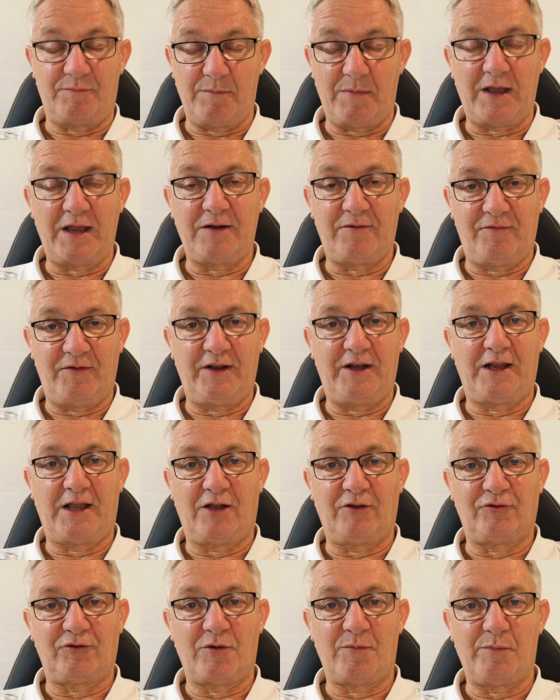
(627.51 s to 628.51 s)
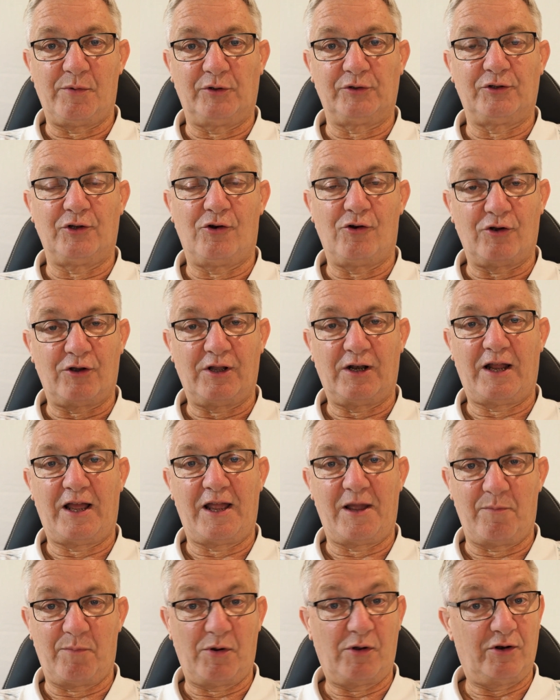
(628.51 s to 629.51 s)
made videos on board the
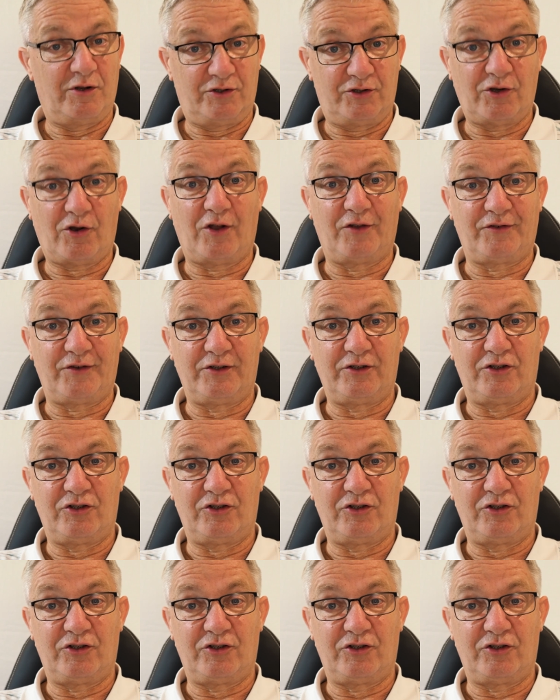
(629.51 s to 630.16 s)
Hokulea apologising